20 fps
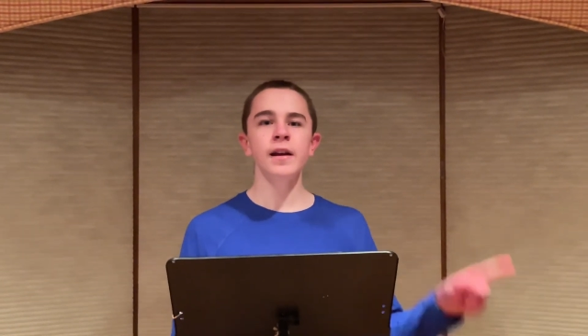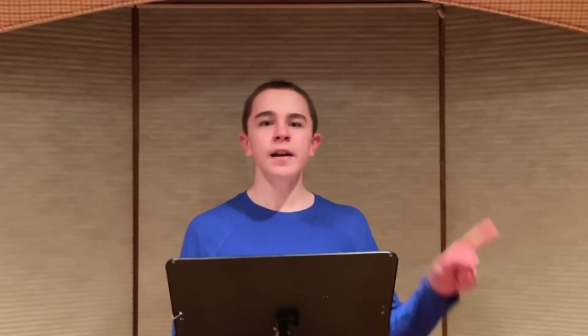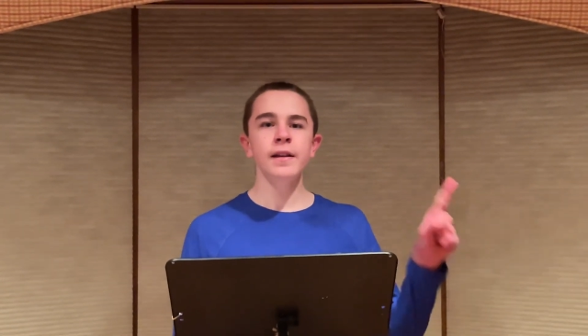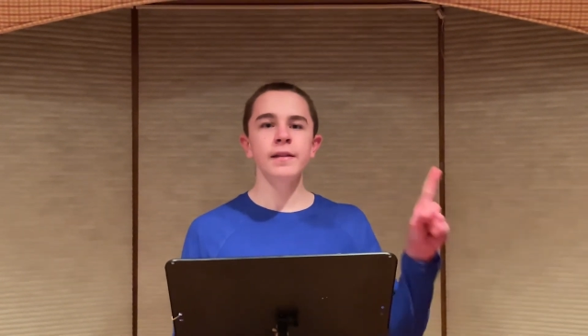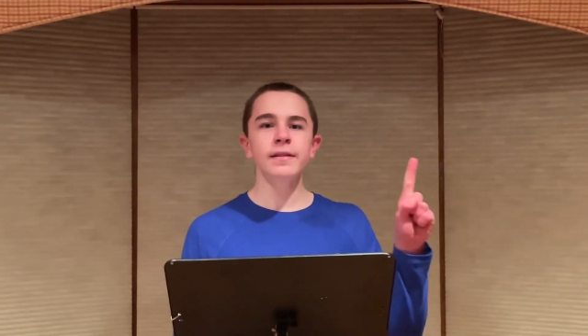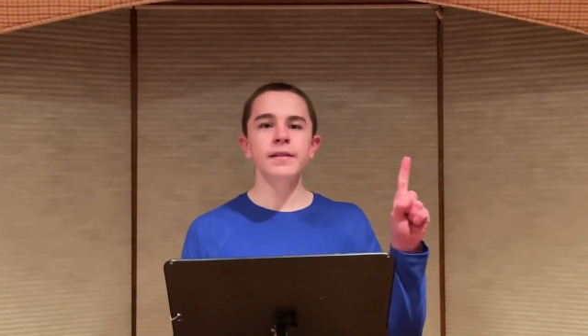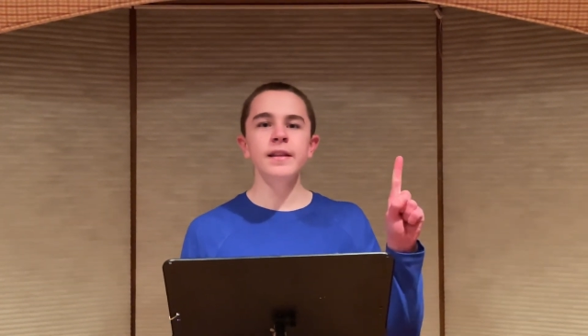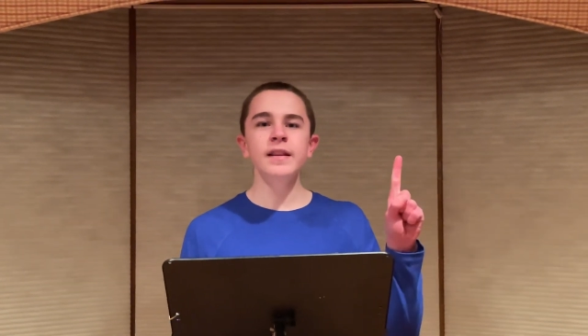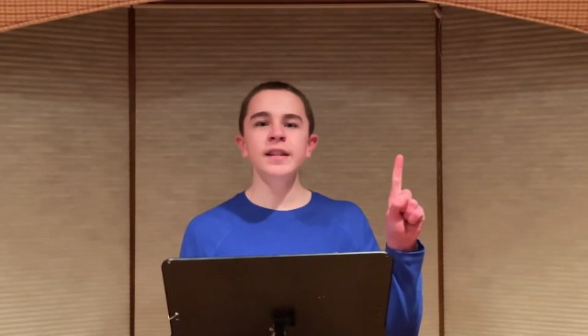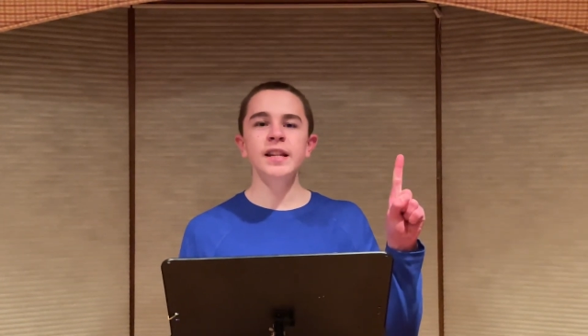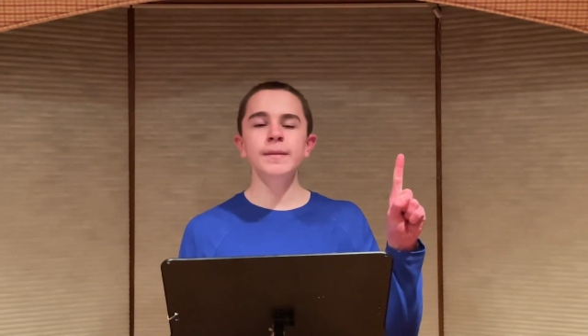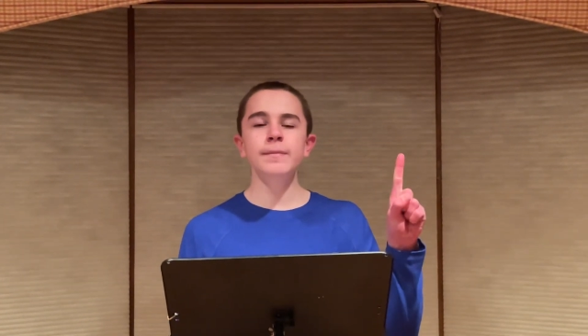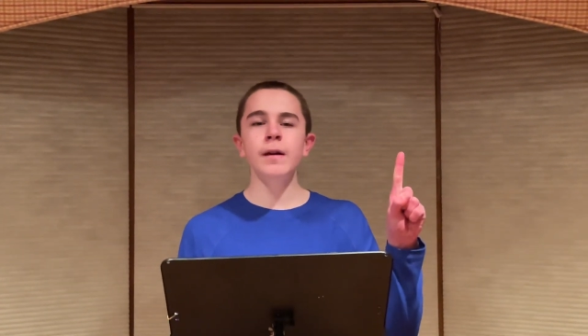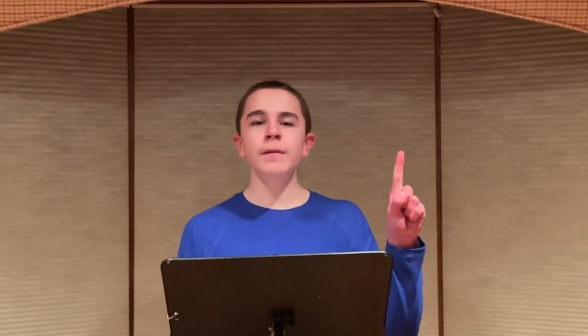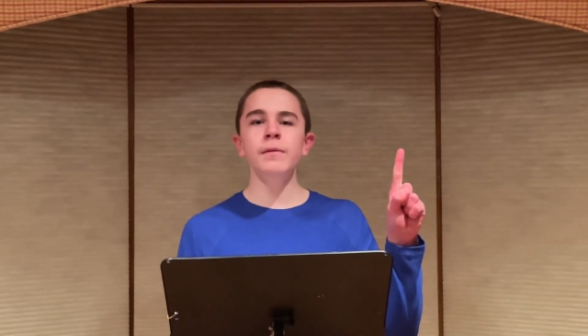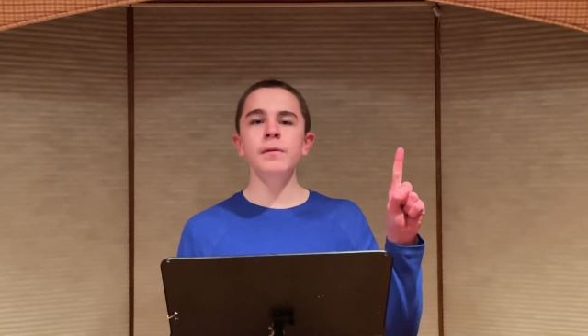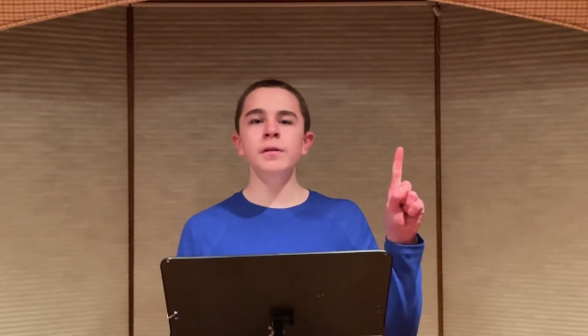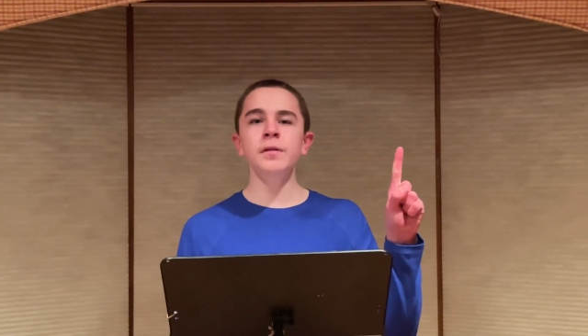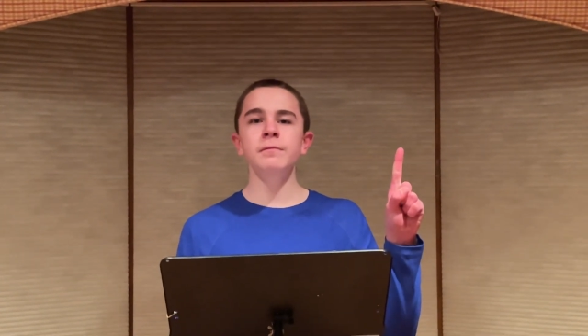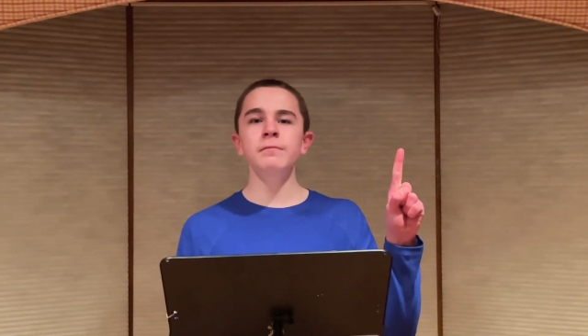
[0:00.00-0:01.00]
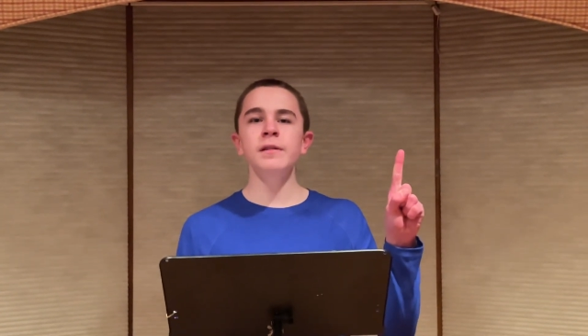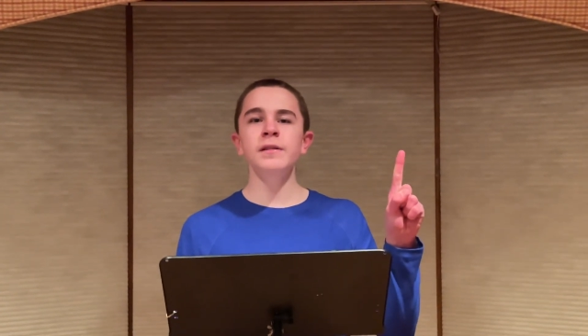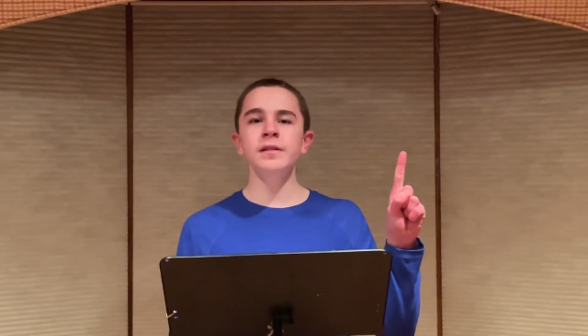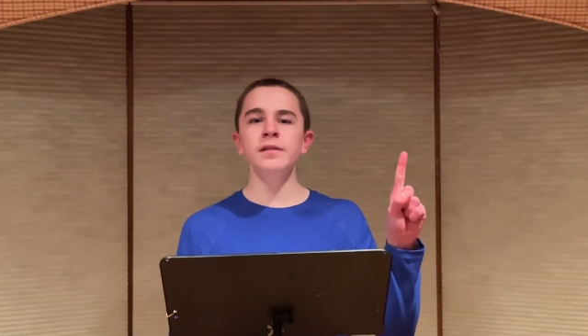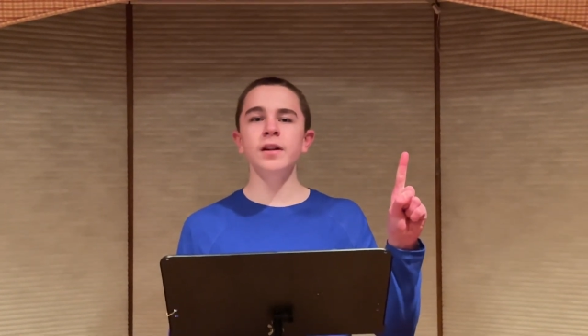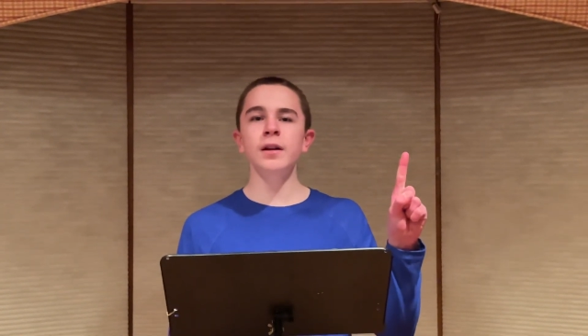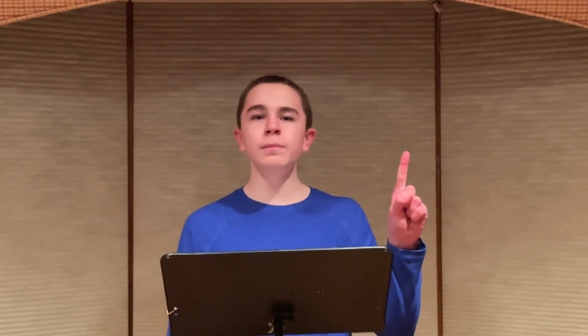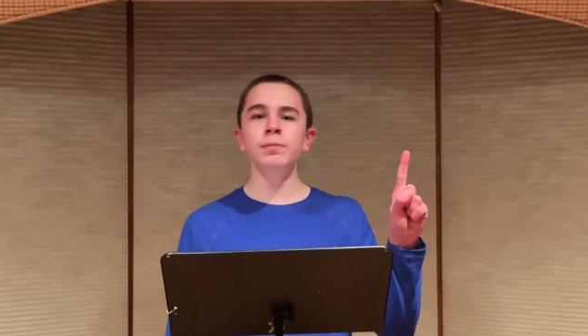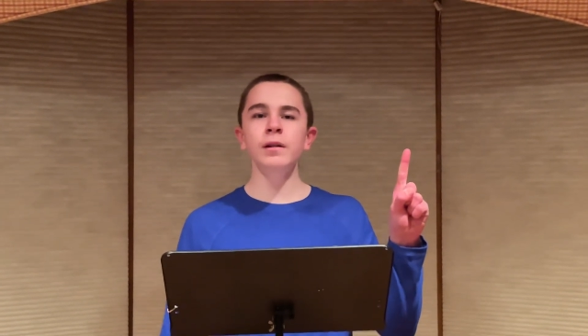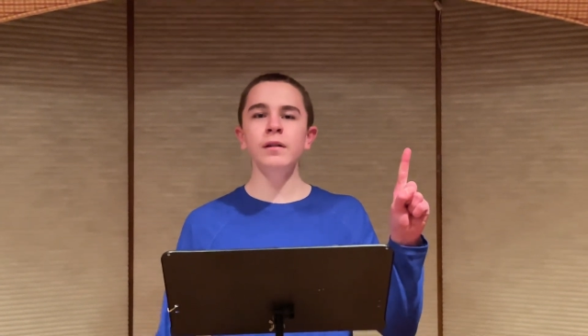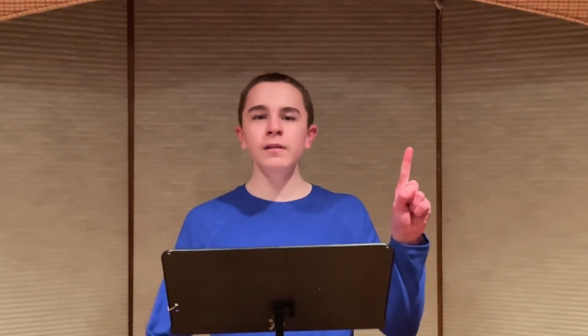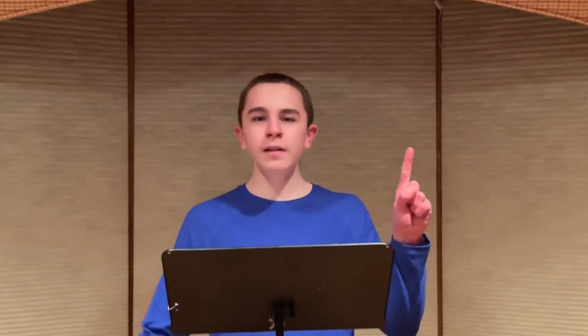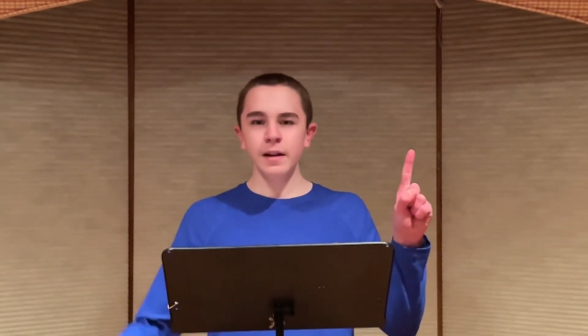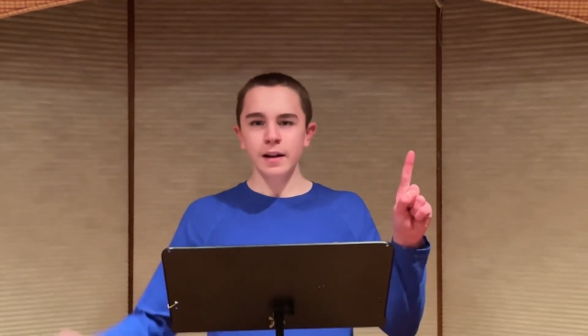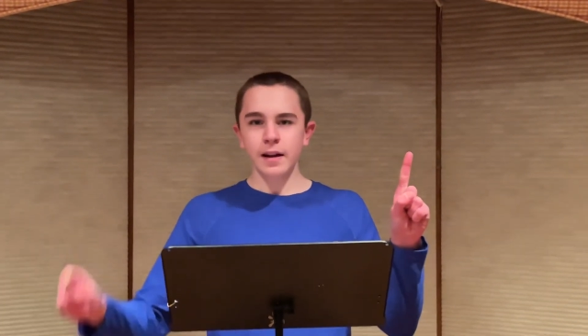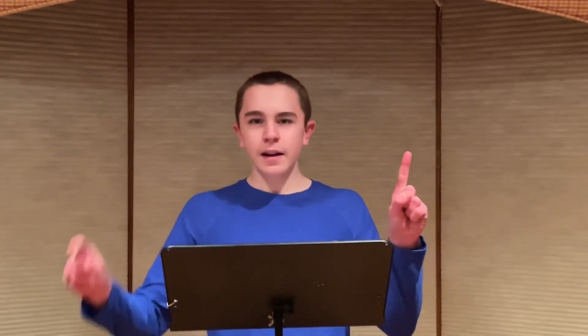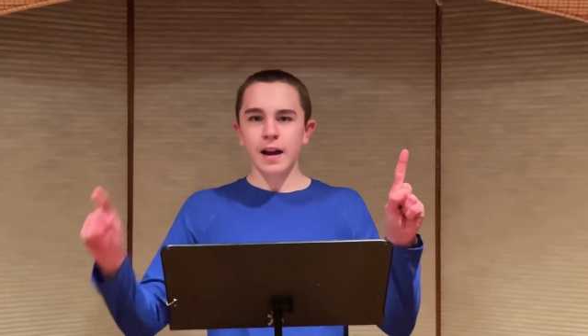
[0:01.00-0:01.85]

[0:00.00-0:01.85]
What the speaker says: this is my most recent upload,